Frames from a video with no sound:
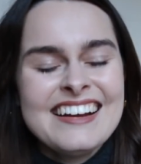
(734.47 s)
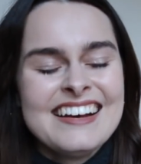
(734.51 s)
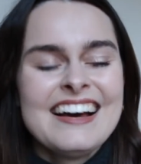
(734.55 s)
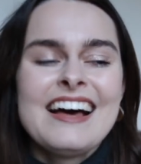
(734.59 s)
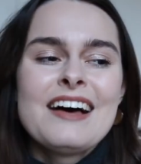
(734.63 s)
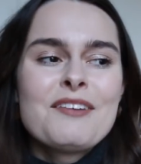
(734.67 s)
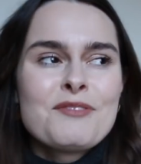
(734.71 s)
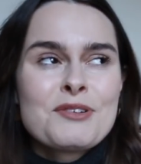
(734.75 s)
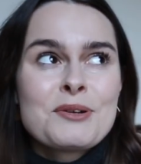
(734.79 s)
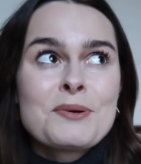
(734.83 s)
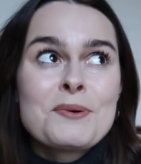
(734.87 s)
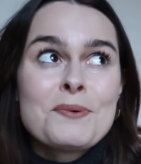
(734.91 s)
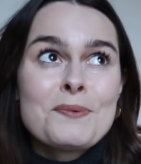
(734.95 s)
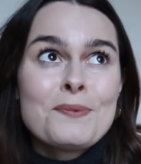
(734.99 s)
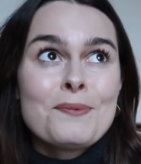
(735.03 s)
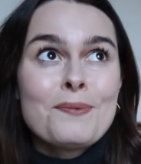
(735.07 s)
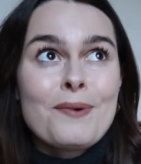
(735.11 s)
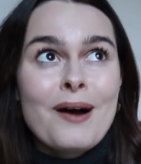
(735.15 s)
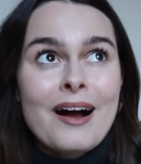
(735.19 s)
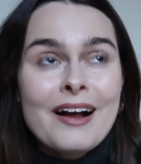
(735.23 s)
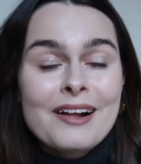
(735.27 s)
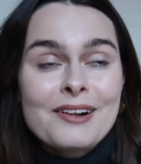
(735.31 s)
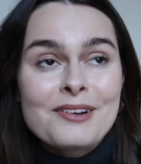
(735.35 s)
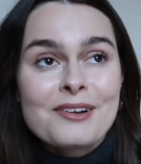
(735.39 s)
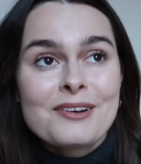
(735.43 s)
Having a
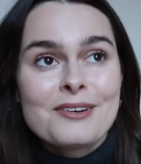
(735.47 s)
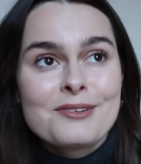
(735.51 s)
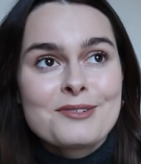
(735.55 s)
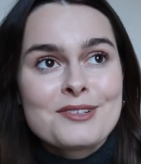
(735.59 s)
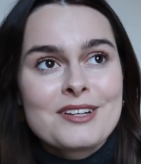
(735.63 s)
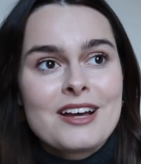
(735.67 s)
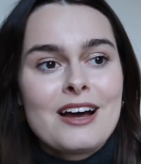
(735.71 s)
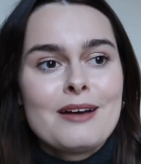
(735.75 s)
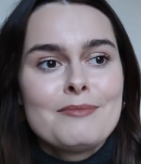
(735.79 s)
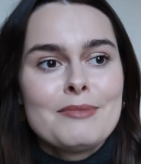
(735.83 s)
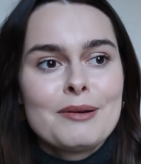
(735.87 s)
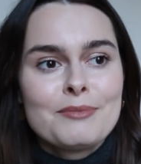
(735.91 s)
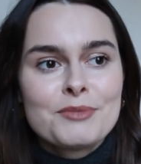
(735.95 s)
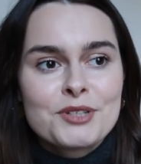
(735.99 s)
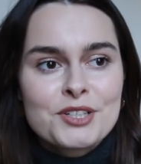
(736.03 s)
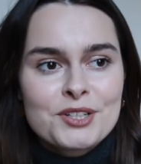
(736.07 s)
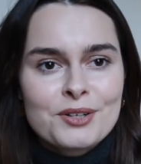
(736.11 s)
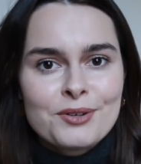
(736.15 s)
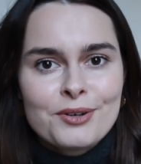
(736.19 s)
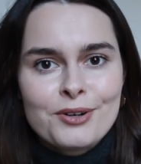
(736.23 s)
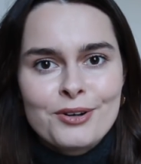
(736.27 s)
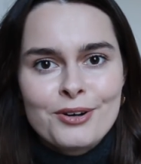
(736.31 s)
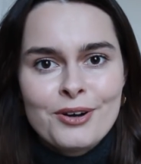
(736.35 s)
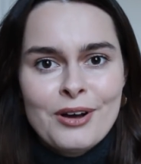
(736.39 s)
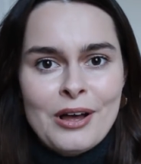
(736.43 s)
wild old time, I'm
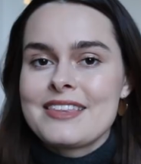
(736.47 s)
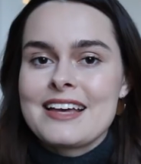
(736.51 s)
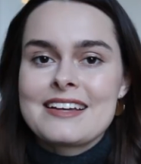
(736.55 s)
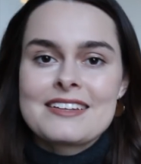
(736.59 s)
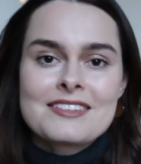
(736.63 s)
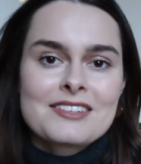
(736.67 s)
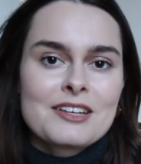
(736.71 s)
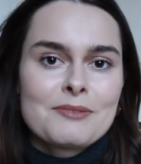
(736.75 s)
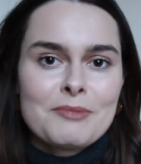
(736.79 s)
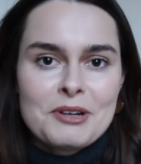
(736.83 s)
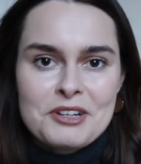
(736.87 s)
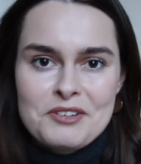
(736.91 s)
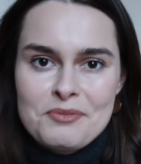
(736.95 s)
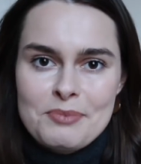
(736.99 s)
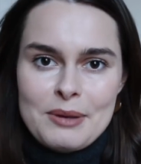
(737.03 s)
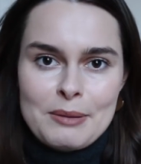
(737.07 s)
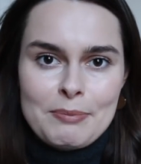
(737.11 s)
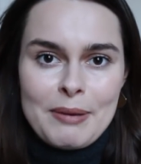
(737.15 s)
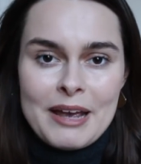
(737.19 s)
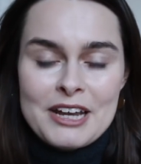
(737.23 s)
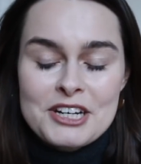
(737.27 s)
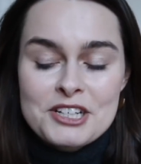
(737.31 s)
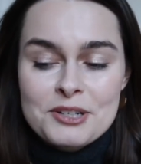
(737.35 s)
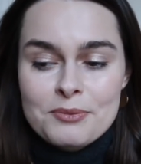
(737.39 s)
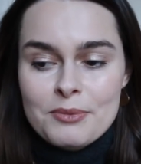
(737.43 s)
sure. Thanks so much for being
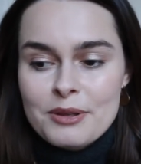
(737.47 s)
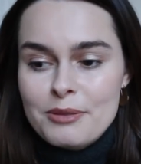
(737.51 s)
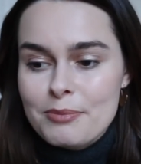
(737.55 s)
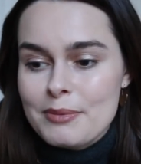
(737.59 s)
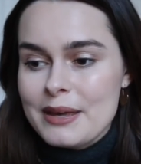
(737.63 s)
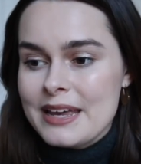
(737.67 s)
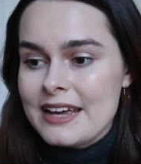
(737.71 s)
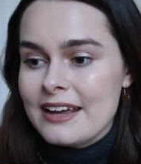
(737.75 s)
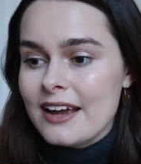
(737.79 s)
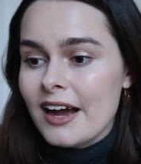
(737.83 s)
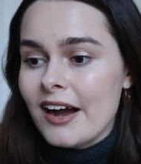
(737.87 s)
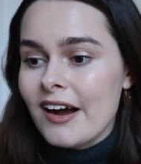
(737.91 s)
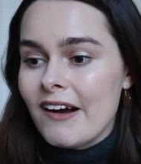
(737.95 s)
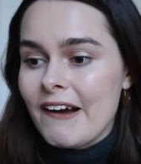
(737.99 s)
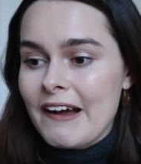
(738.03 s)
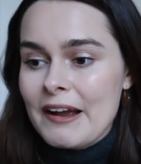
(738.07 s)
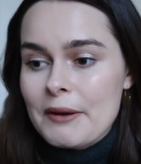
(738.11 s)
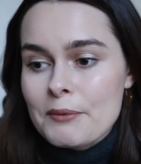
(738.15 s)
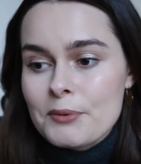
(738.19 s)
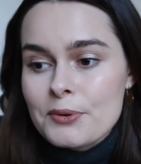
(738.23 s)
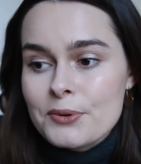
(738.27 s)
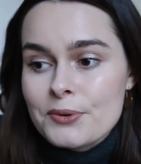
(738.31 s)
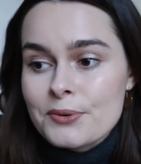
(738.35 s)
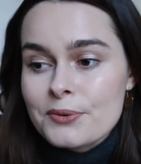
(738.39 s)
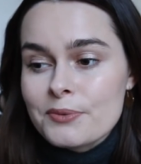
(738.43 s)
patient with me. I
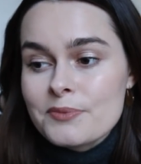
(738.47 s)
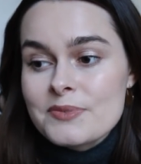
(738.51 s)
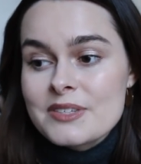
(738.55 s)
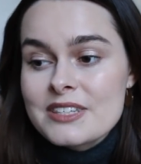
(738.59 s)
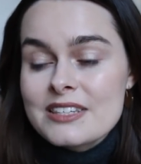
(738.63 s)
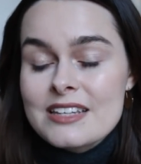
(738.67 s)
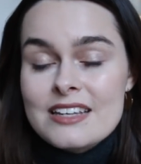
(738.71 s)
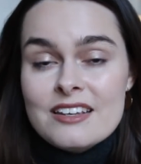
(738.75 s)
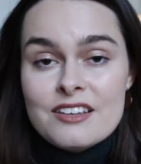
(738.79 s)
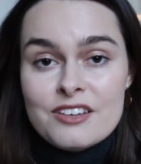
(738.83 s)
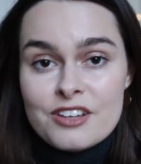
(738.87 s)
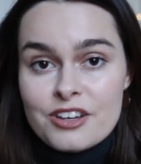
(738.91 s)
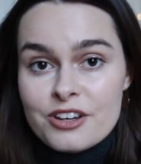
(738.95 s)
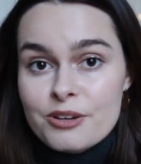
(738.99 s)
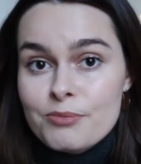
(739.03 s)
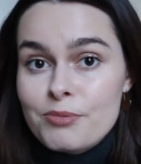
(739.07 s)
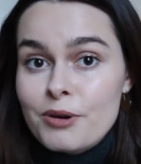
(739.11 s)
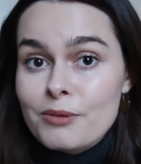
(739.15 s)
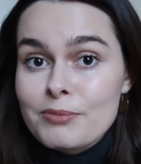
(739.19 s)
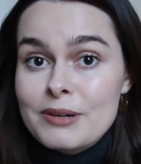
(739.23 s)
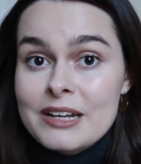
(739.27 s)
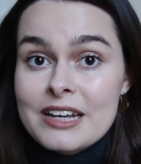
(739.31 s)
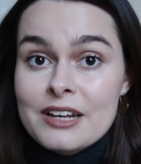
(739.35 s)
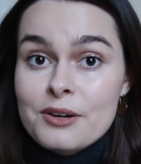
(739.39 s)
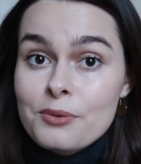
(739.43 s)
will see you
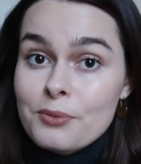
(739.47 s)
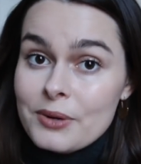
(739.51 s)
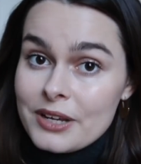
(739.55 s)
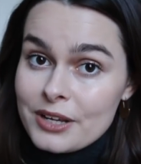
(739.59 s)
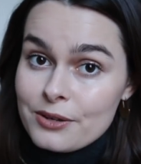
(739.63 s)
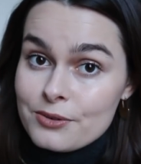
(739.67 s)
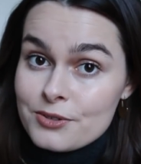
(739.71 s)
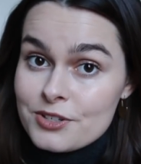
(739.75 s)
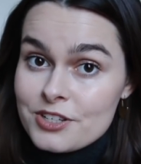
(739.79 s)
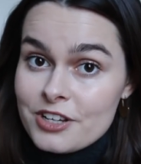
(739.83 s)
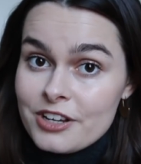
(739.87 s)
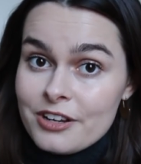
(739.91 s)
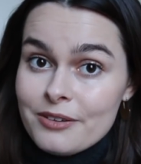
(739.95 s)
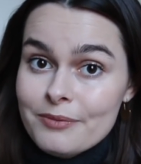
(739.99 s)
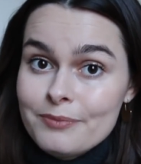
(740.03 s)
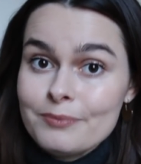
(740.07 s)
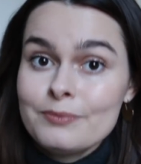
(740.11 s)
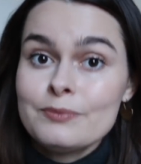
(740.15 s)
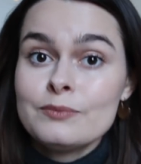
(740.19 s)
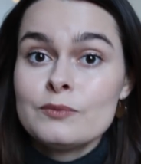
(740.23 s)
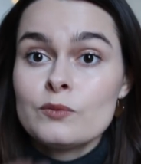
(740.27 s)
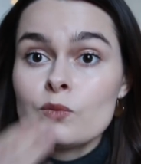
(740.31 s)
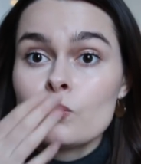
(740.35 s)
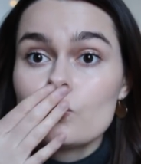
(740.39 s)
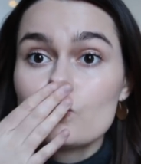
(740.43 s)
probably in a week or two.
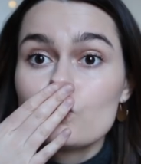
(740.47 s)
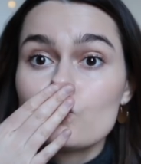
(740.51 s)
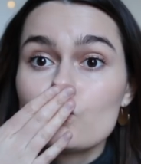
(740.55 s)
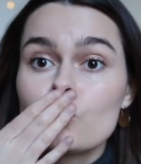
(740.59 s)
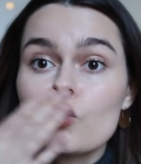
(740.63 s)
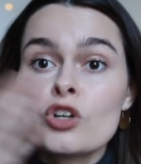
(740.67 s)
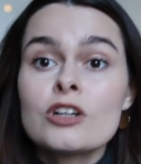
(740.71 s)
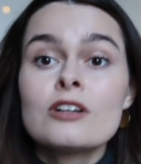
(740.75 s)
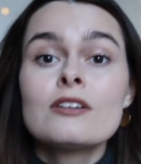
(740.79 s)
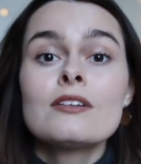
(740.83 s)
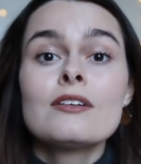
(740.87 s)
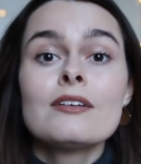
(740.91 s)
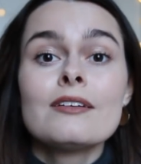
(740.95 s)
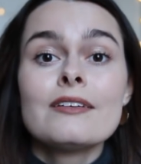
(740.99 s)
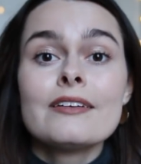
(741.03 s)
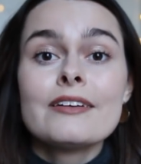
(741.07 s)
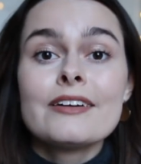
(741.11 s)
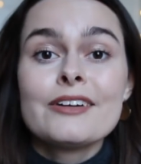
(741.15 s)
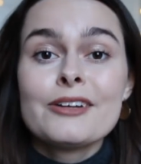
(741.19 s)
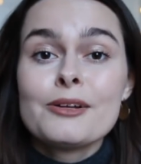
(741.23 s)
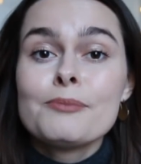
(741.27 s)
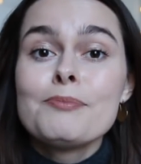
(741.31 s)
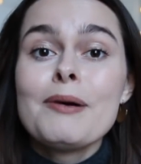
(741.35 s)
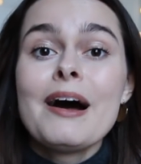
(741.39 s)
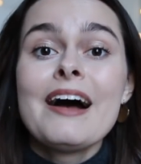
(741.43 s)

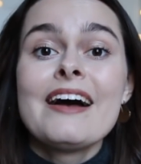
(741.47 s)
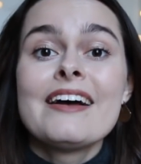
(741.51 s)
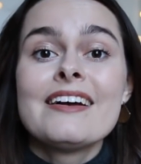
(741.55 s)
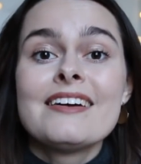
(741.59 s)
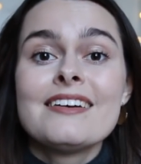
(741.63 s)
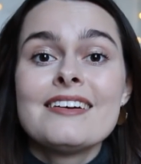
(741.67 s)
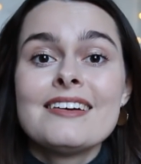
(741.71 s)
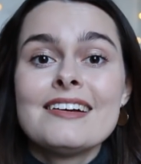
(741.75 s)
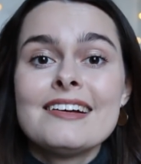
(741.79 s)
Goodbye.